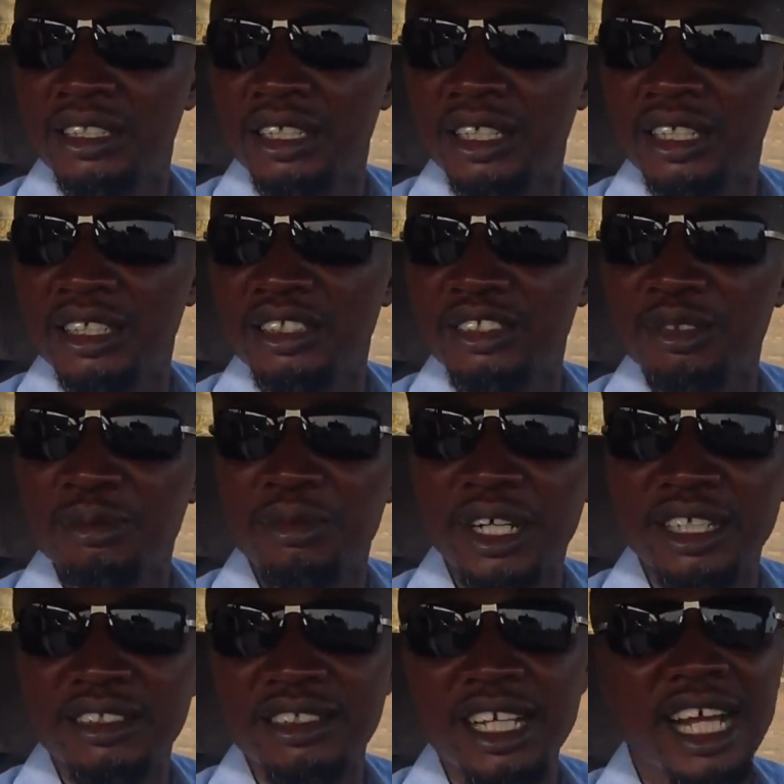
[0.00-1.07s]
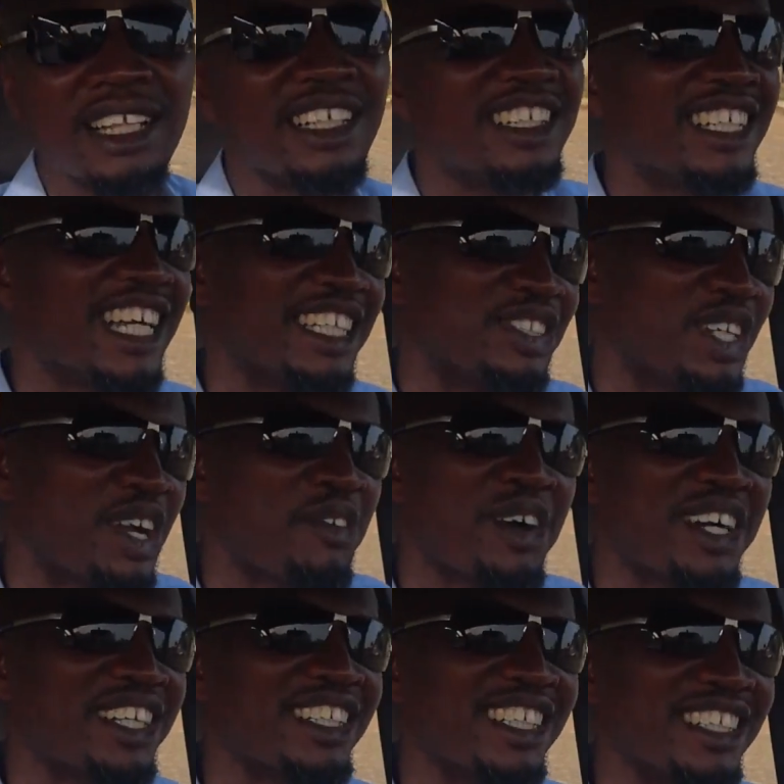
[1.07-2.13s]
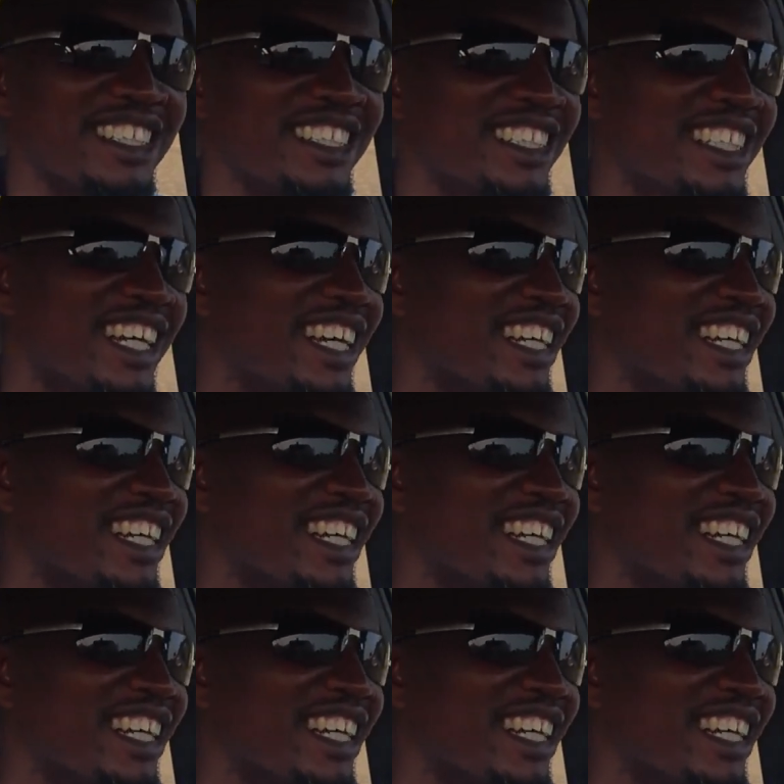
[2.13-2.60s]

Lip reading: into practice. I really enjoy working on this car,